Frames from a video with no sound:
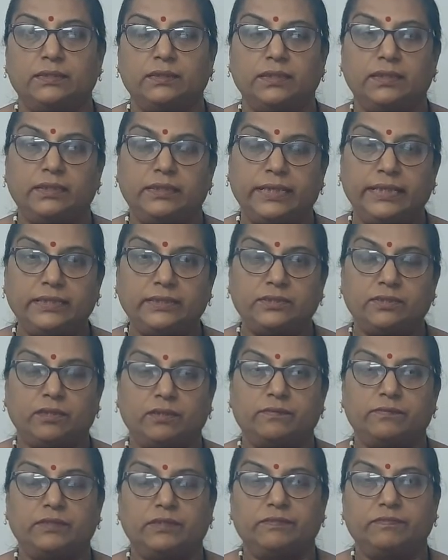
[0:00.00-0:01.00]
The length
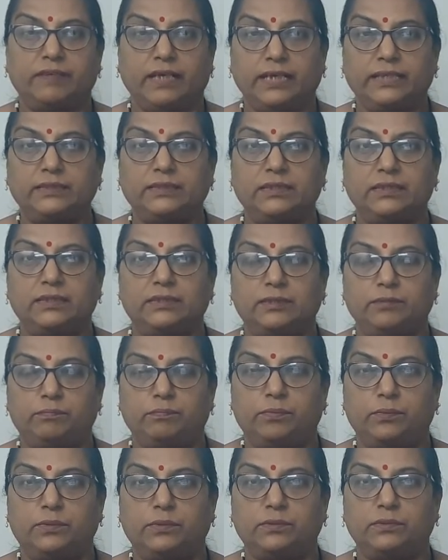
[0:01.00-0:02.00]
of the final
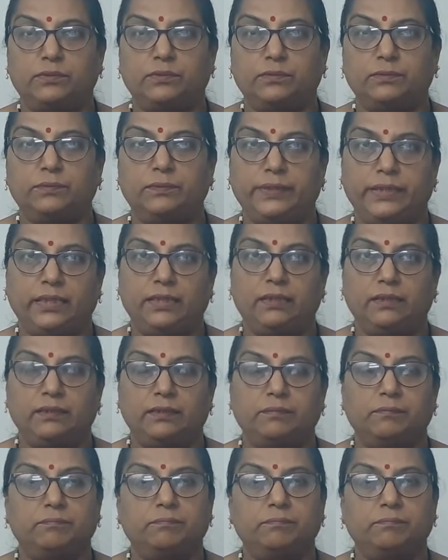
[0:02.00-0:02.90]
report will